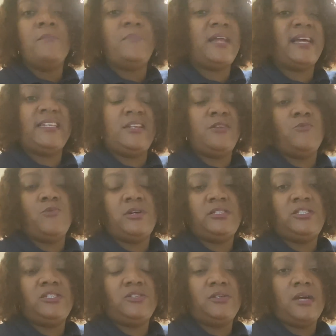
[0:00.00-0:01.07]
But I didn't
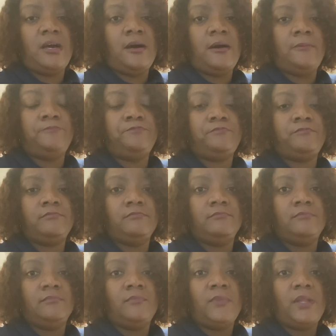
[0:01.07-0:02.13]
want to
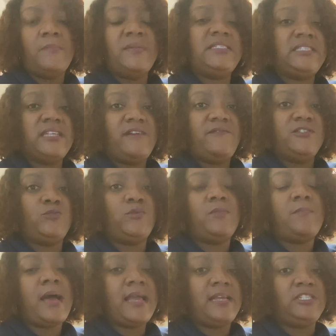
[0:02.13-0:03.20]
be selfish
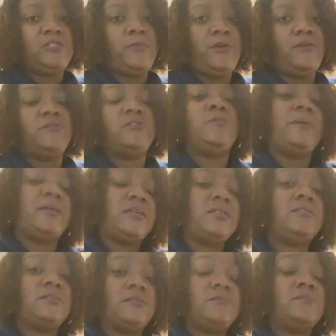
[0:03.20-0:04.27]
with my experience
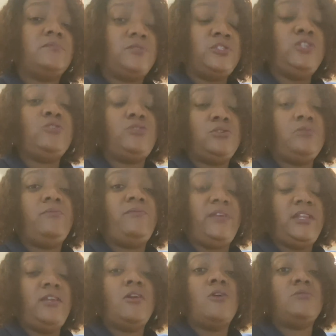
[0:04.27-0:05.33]
because YouTube
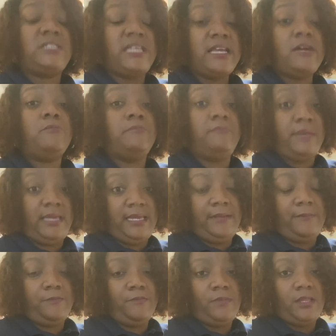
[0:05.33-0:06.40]
videos help me